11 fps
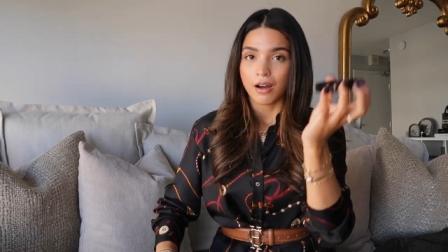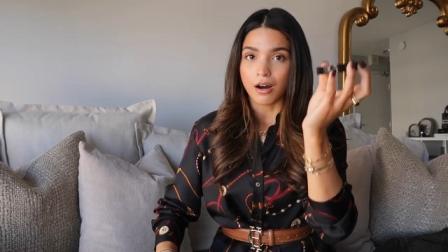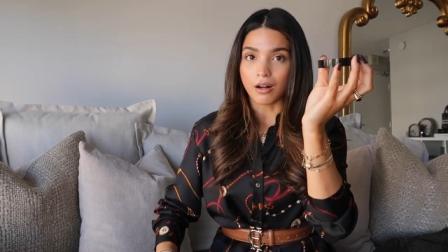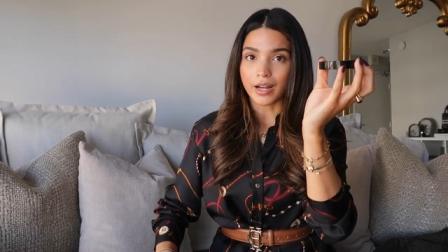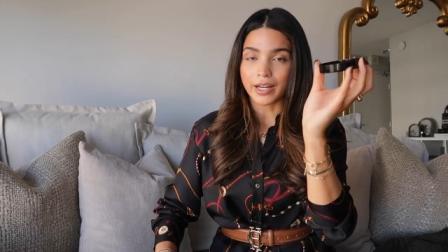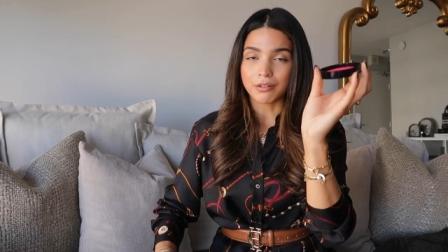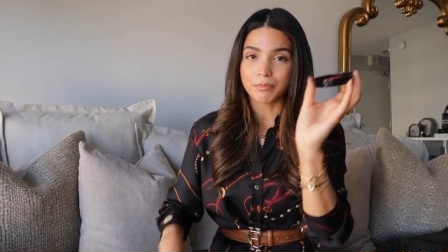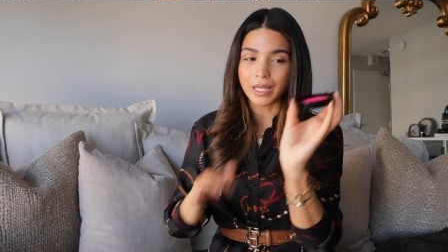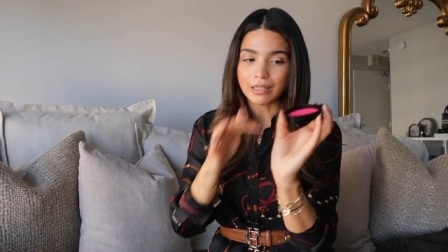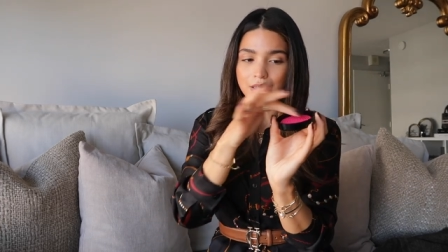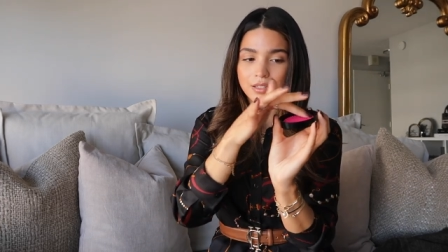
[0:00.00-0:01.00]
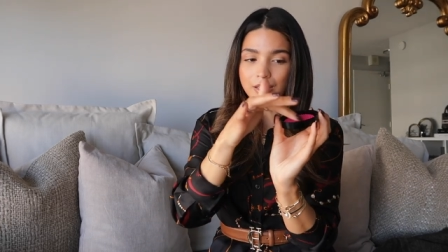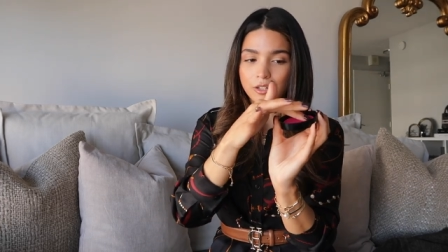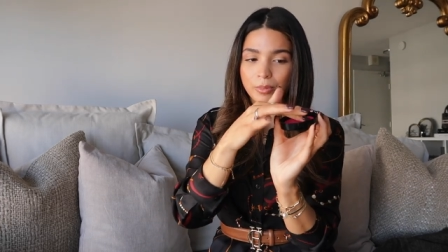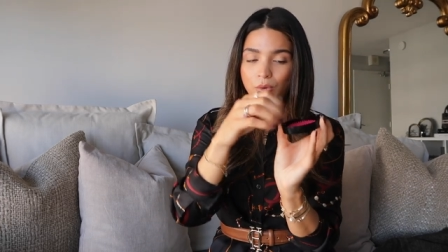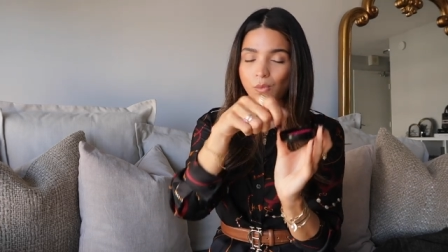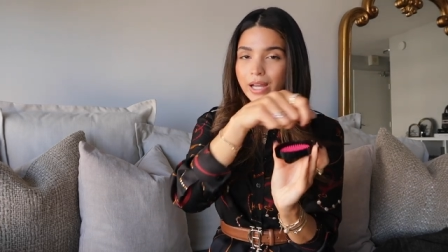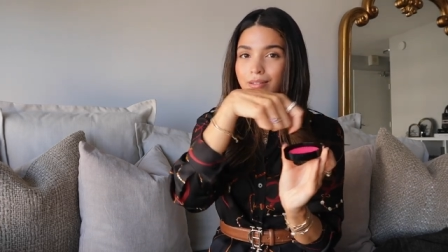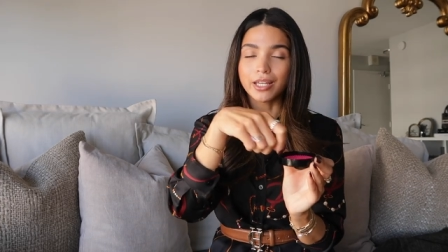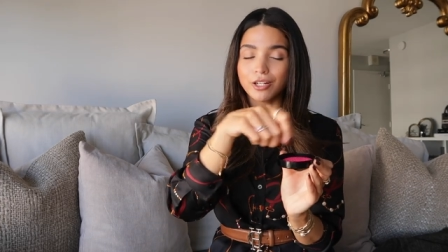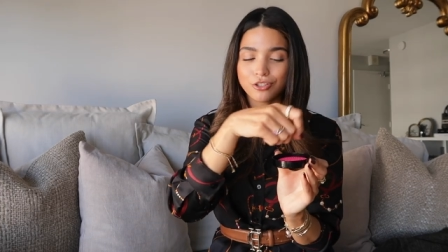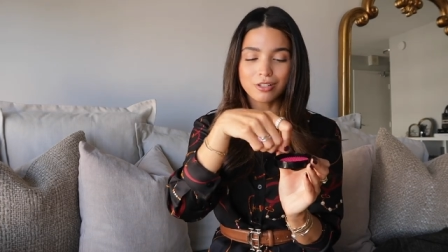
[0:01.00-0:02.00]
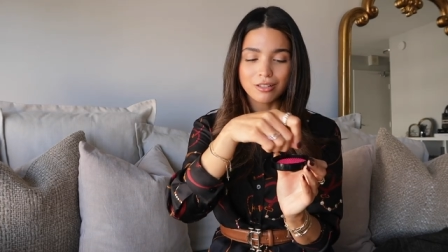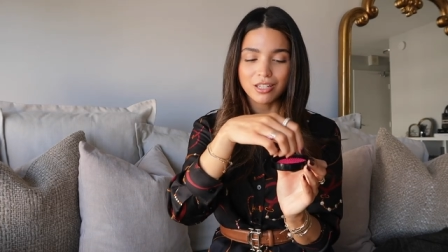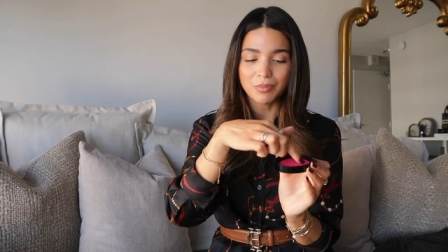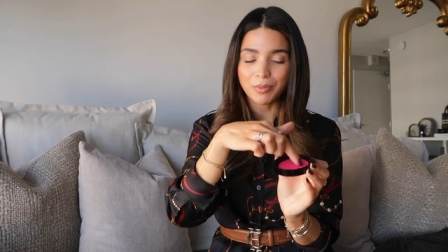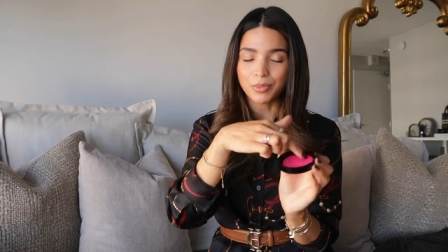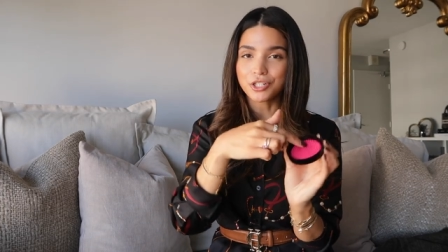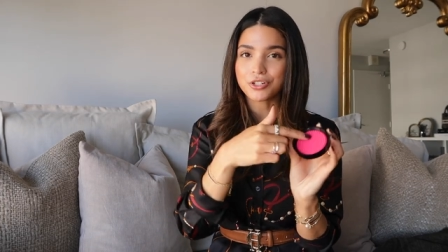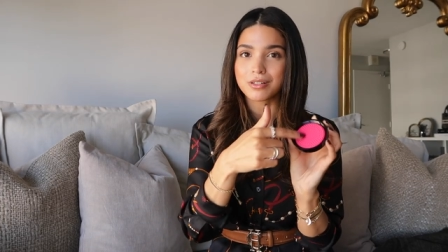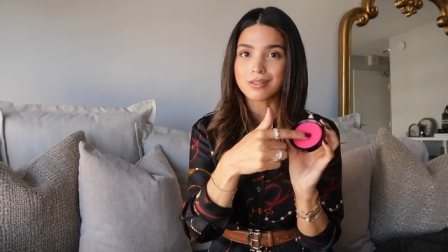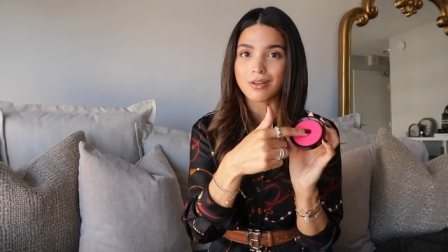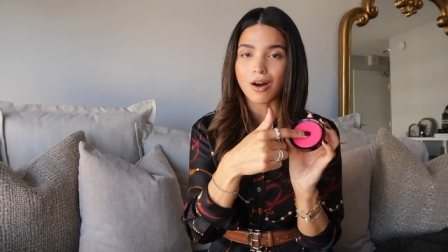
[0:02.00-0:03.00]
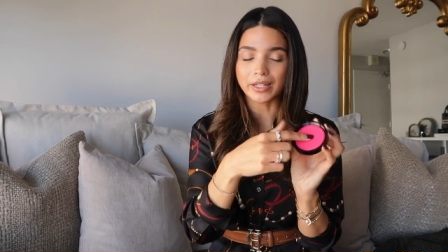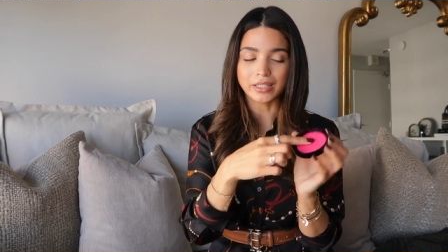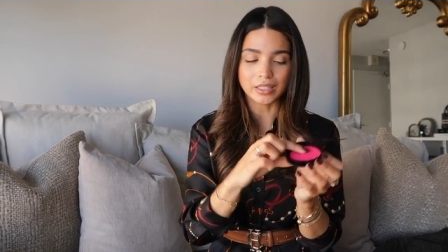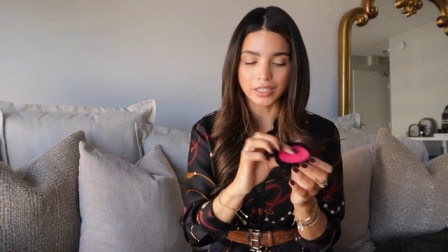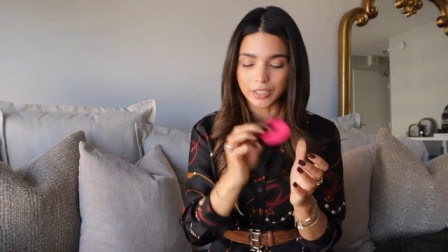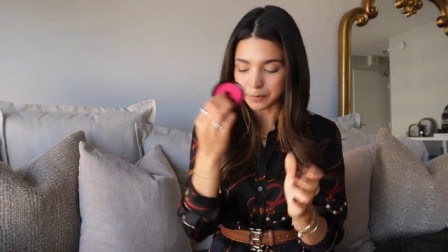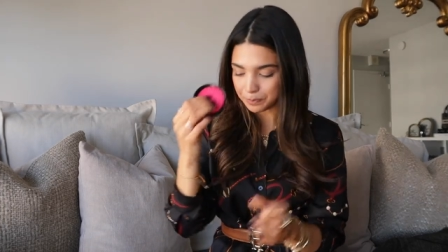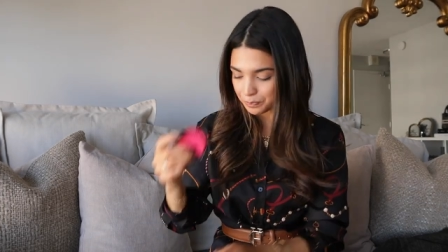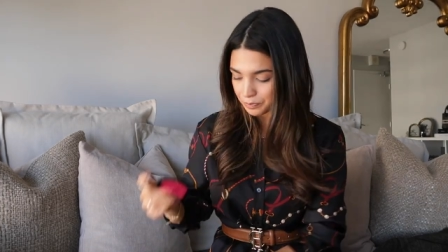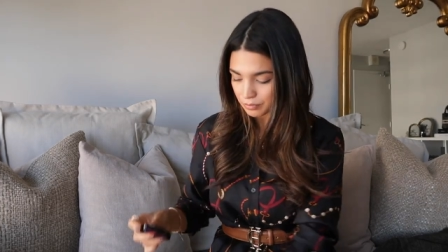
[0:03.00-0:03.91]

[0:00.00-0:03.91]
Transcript: I'll kind of get this a little bit wet, and I'll just clean my brushes on here.